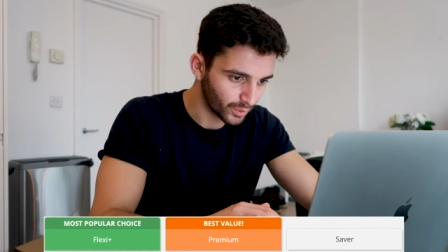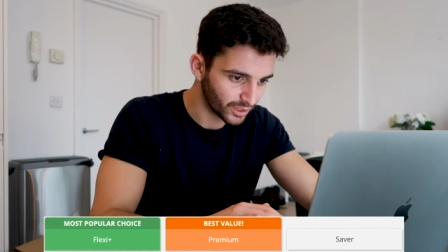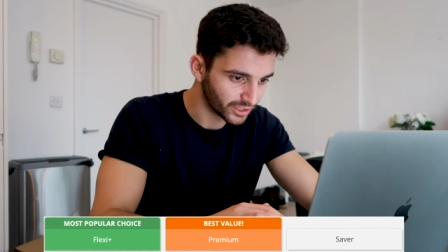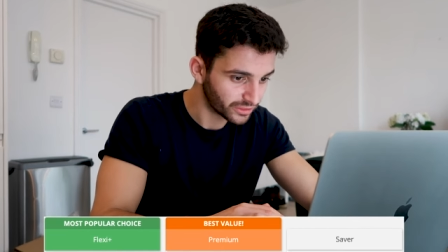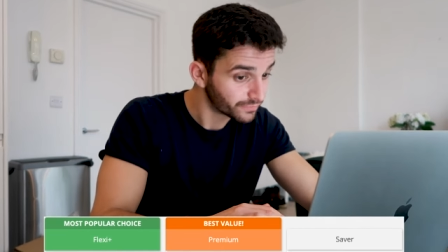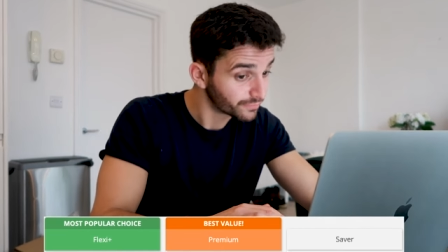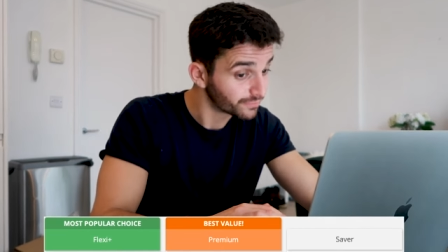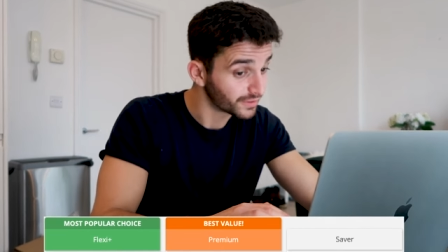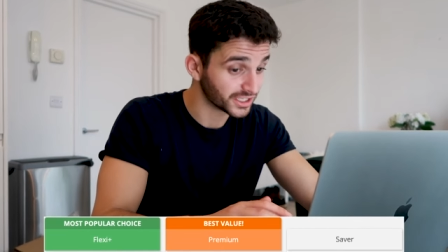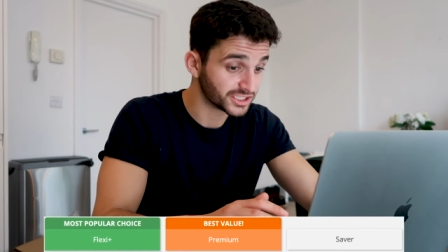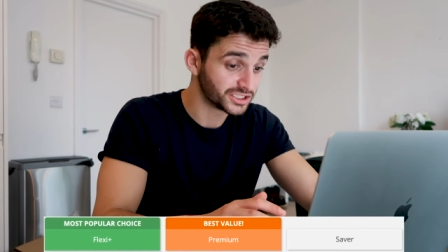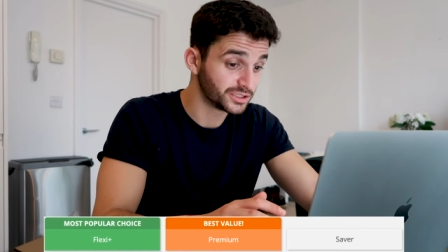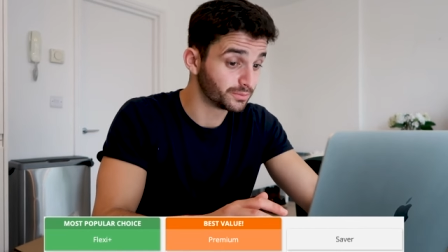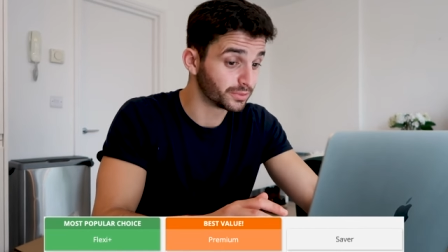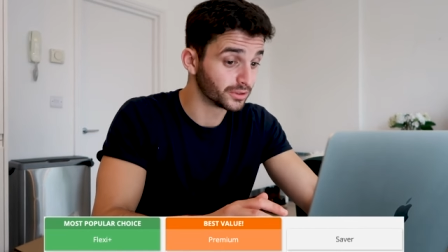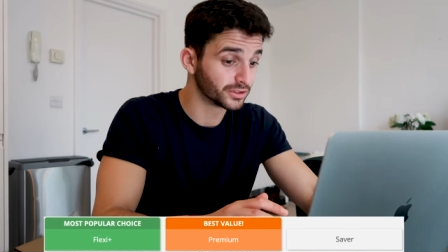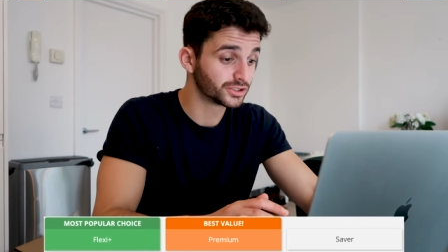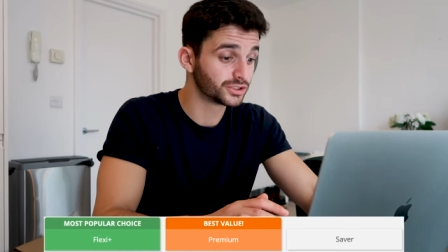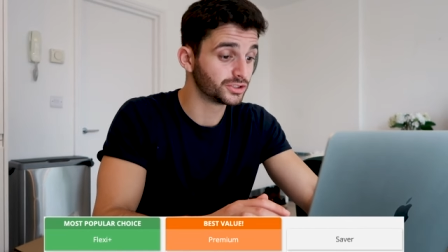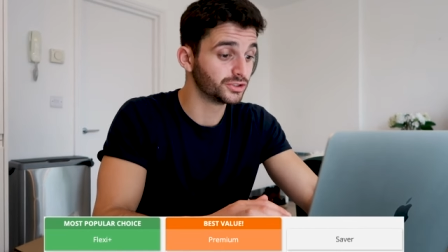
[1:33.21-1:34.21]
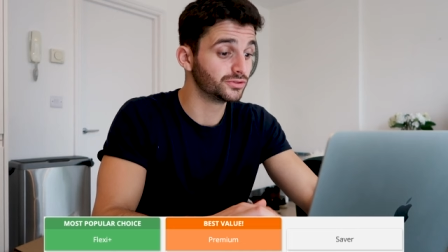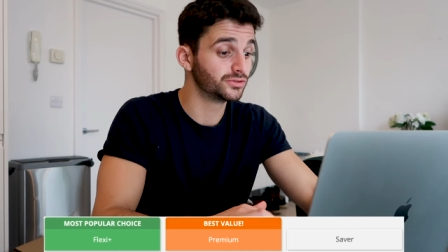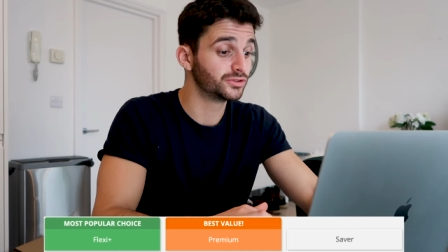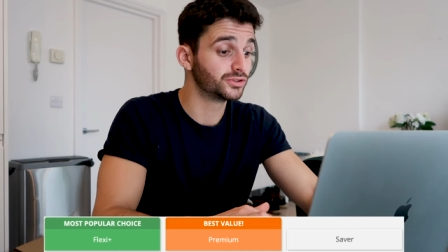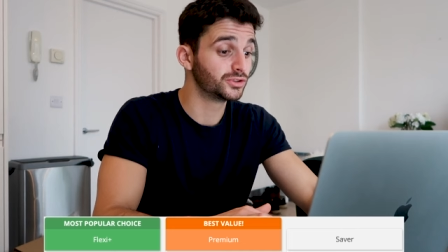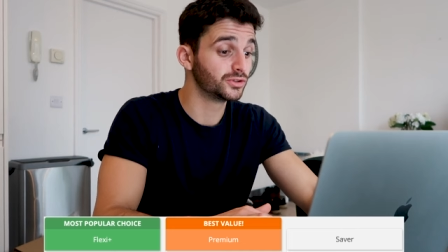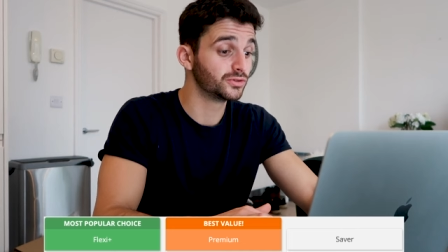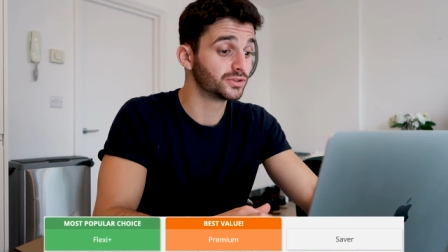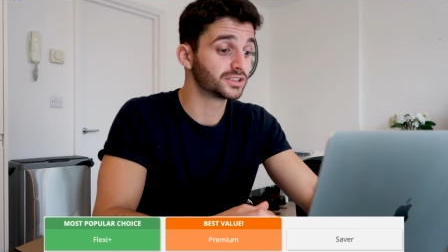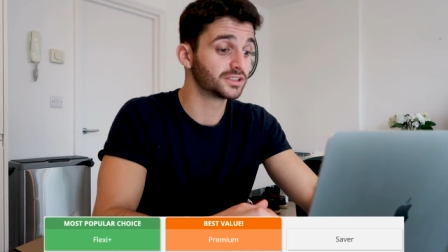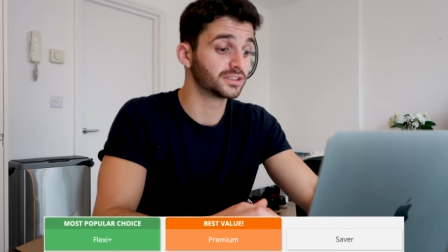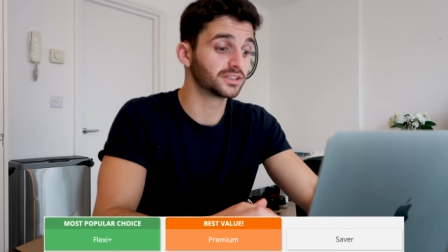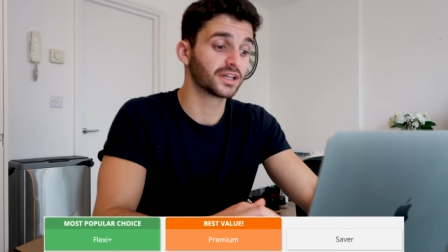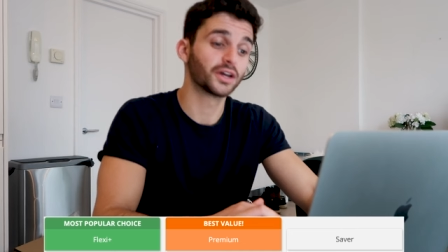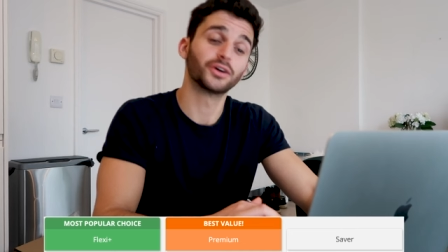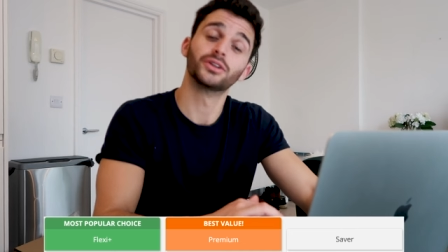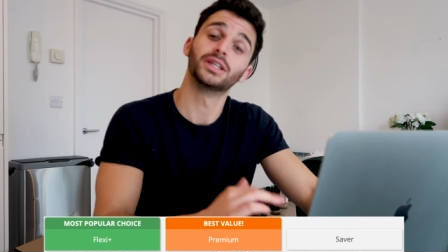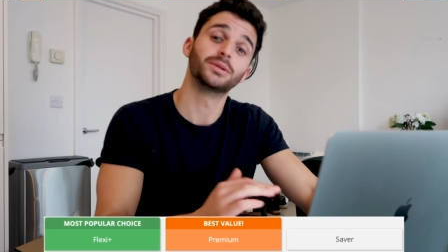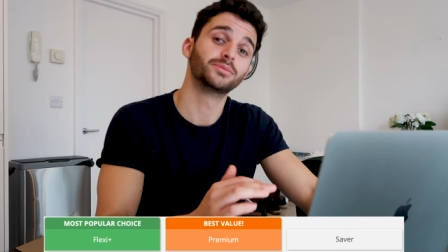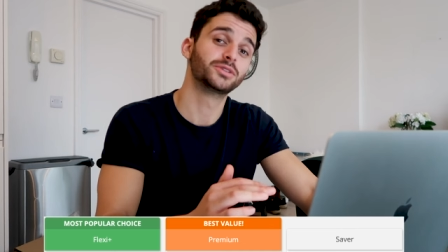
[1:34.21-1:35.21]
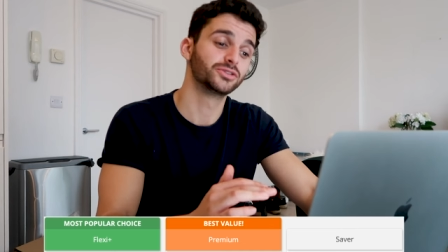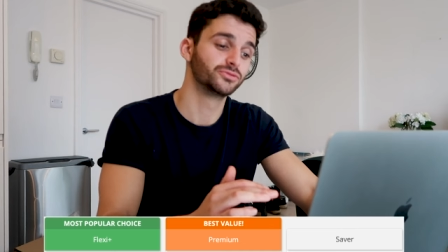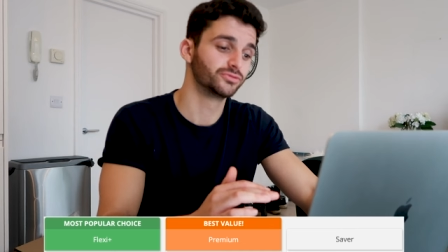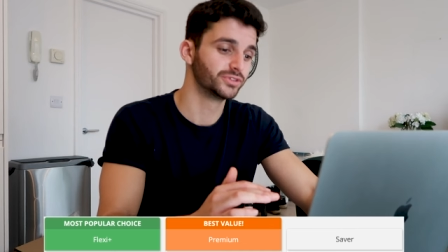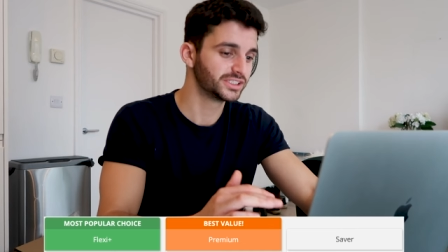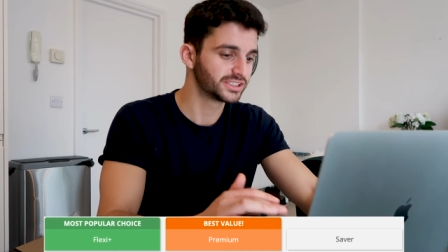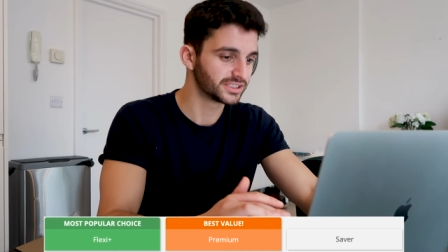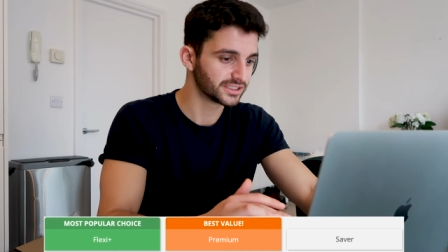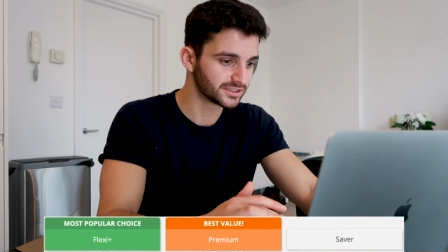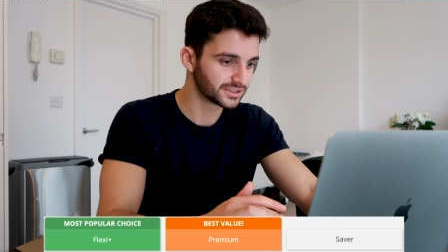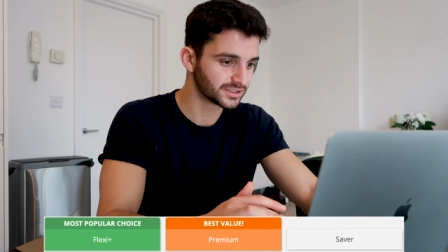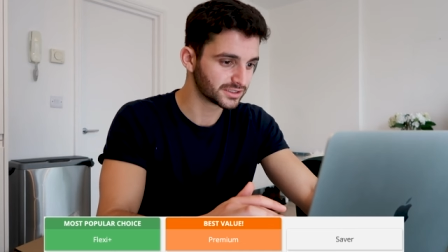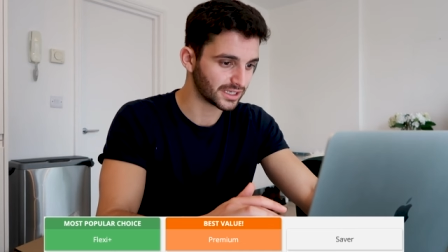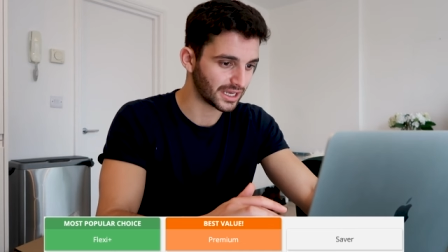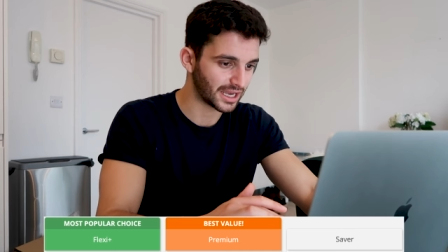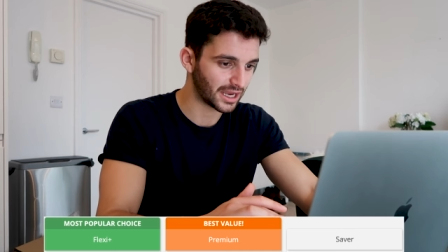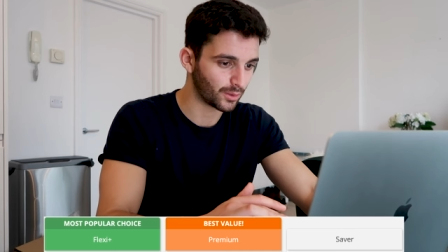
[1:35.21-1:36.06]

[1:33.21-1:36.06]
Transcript: With Flexi Plus, you do still get unlimited resits.